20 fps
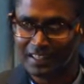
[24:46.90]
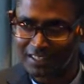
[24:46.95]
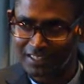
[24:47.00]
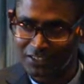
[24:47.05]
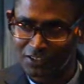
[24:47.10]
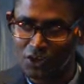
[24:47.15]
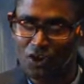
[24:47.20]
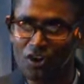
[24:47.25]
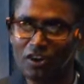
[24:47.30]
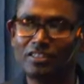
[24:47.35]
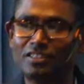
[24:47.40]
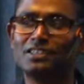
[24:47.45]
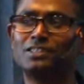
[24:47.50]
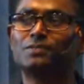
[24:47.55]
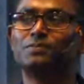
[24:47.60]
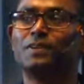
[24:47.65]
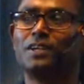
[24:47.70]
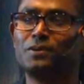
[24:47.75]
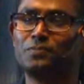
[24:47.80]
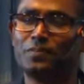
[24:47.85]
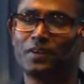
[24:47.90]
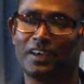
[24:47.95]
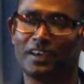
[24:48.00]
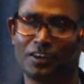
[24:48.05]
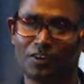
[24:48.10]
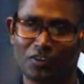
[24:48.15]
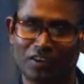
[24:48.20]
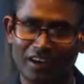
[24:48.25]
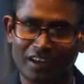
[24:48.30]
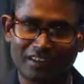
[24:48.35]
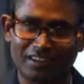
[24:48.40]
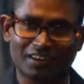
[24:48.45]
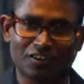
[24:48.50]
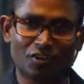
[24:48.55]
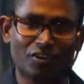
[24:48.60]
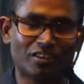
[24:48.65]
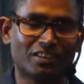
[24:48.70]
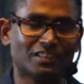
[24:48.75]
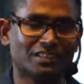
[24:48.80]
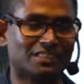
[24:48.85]
that the authors manipulate, or like the
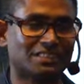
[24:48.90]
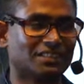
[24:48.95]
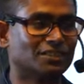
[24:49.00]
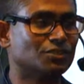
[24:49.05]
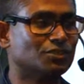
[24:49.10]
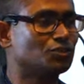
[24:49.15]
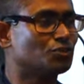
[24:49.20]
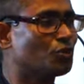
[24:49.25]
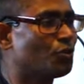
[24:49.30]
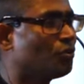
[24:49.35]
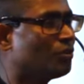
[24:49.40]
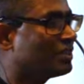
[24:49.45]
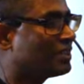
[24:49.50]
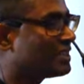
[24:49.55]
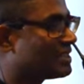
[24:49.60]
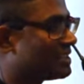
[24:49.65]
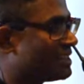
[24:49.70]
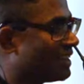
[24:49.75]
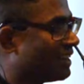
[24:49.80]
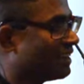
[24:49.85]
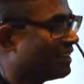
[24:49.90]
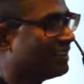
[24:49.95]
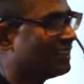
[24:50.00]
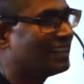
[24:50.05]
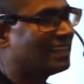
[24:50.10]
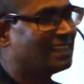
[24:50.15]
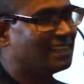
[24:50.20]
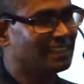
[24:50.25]
authors control this data.